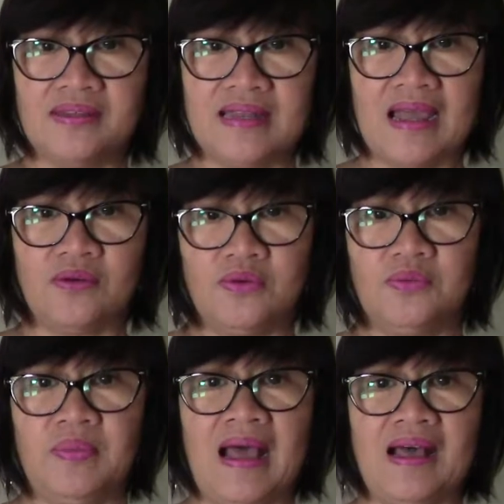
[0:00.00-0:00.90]
the
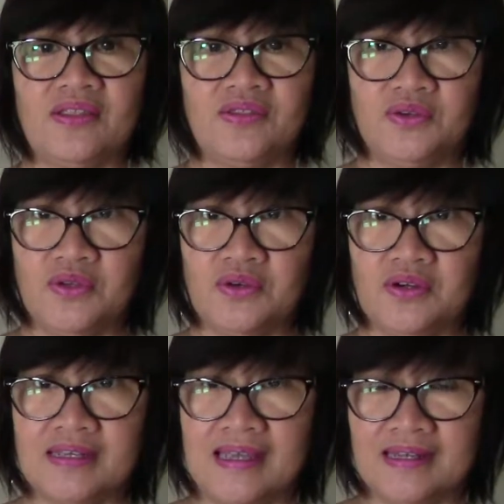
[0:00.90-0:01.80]
narrow path to
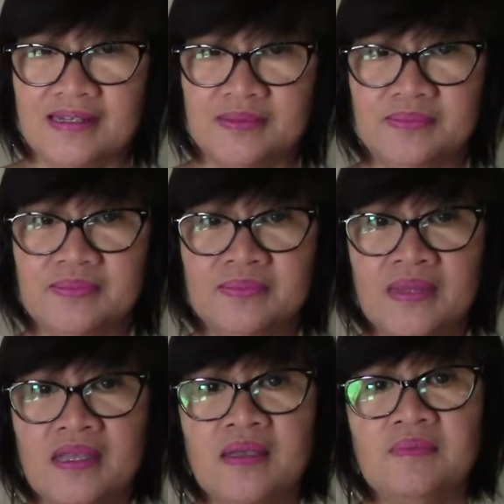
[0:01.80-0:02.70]
your kingdom.
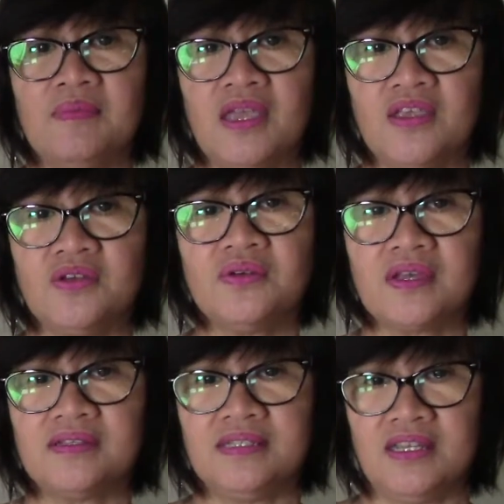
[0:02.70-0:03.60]
May you
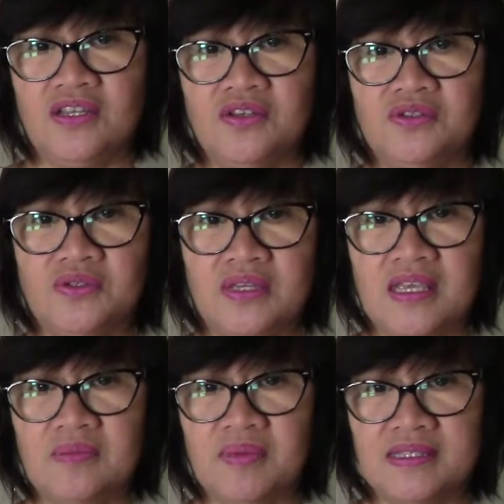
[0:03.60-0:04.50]
continue to
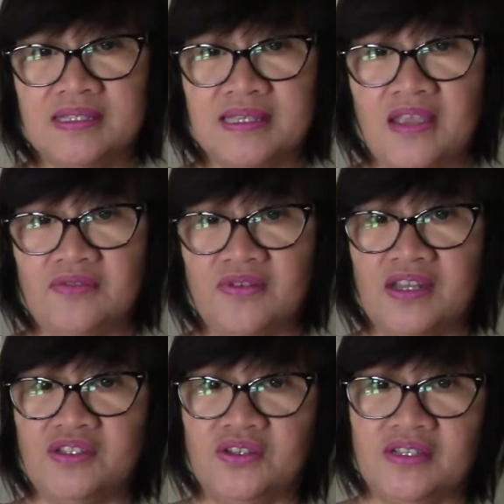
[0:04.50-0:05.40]
keep us safe
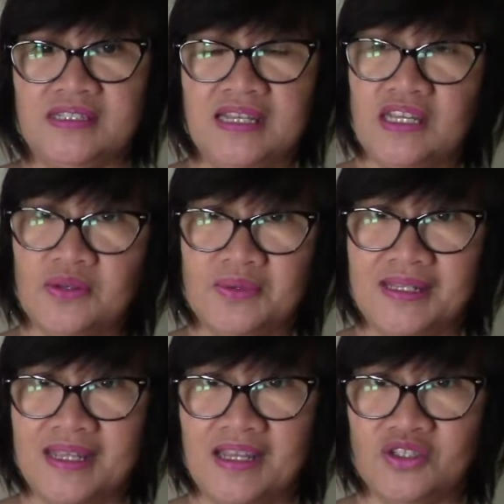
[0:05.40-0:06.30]
and to
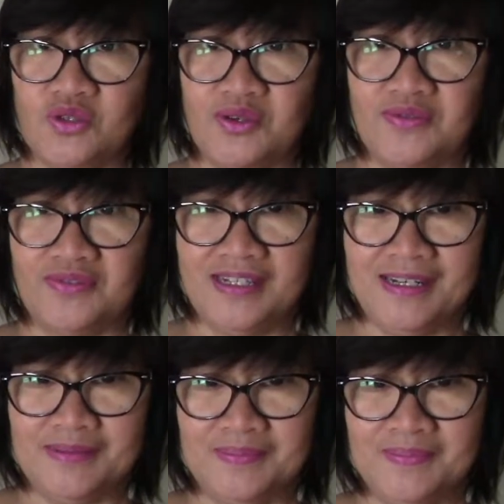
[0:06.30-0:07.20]
continually enjoy
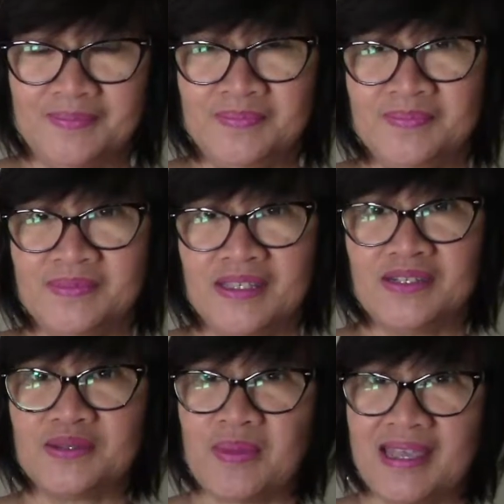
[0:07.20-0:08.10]
freedom.
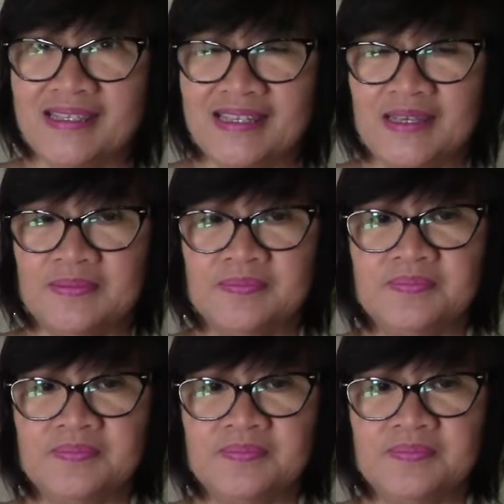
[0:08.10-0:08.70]
Here's my essay.